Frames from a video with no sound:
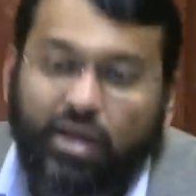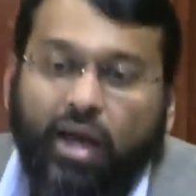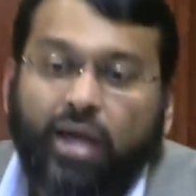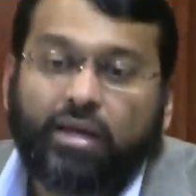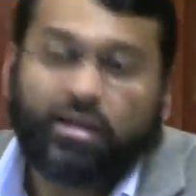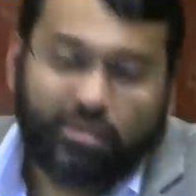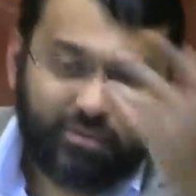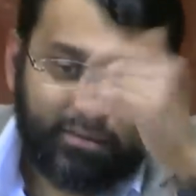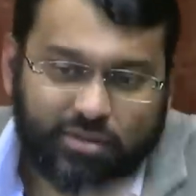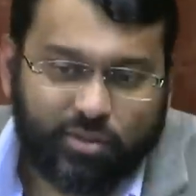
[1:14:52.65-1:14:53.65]
and then
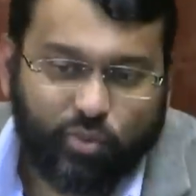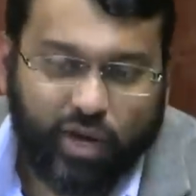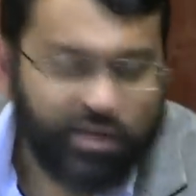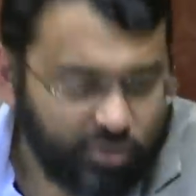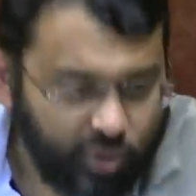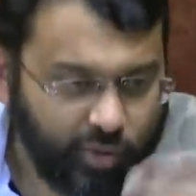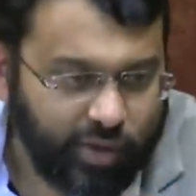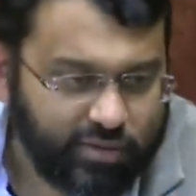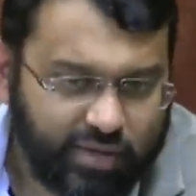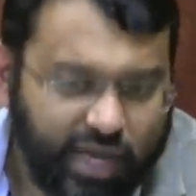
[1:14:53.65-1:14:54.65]
surprise, go
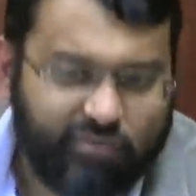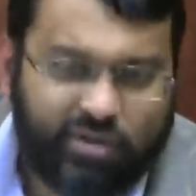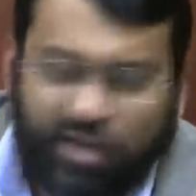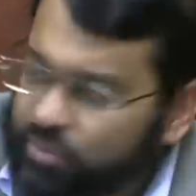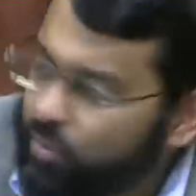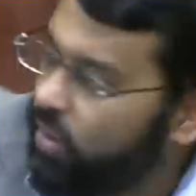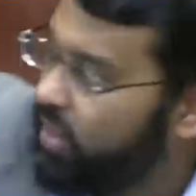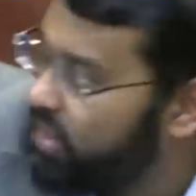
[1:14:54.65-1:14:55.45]
out, have a nice party,